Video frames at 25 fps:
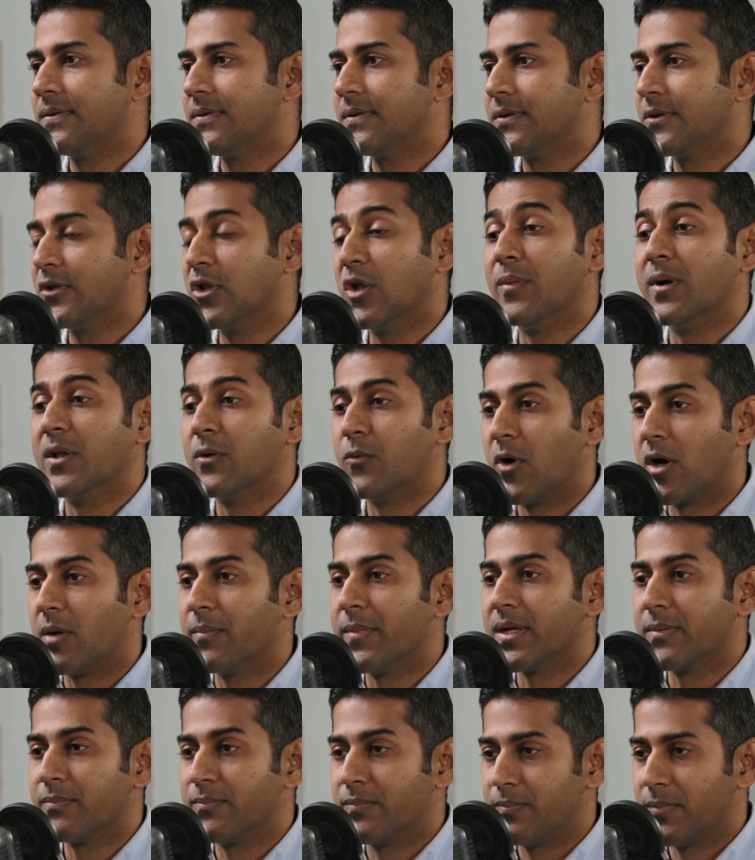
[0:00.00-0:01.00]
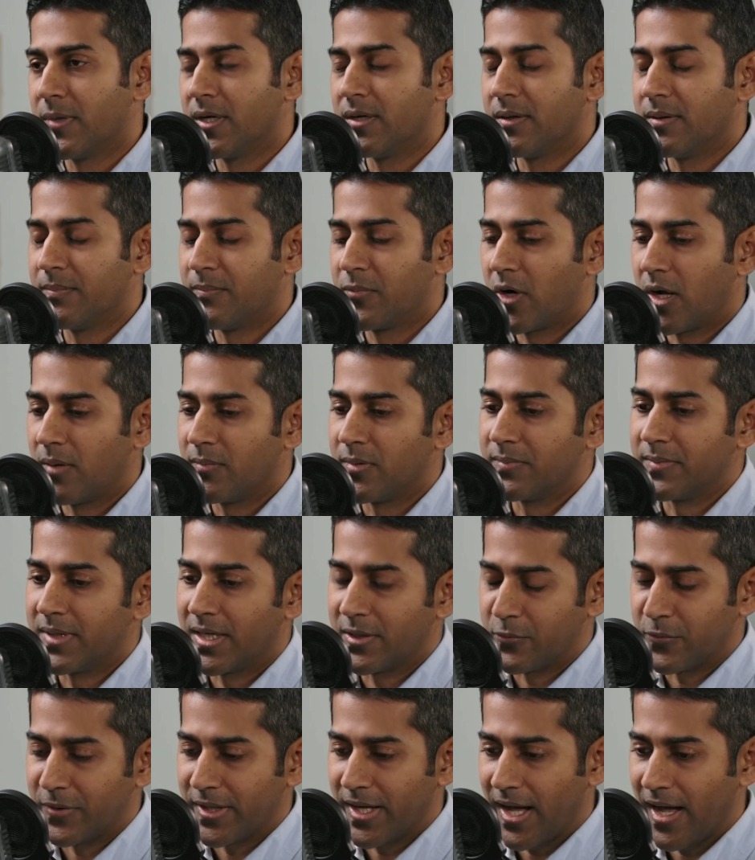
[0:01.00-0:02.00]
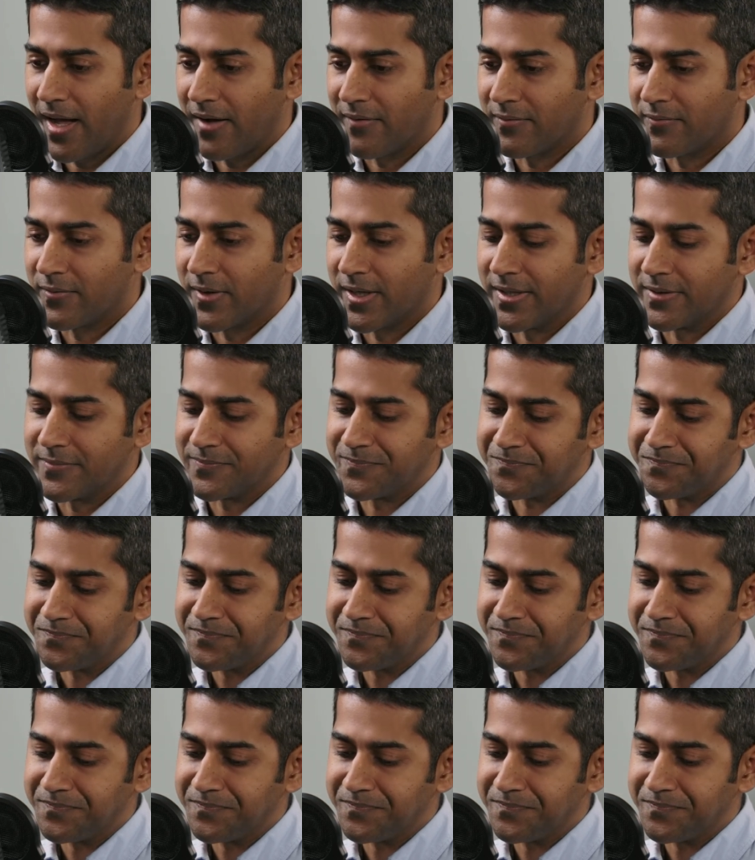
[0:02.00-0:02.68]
global warming problem that we have, right?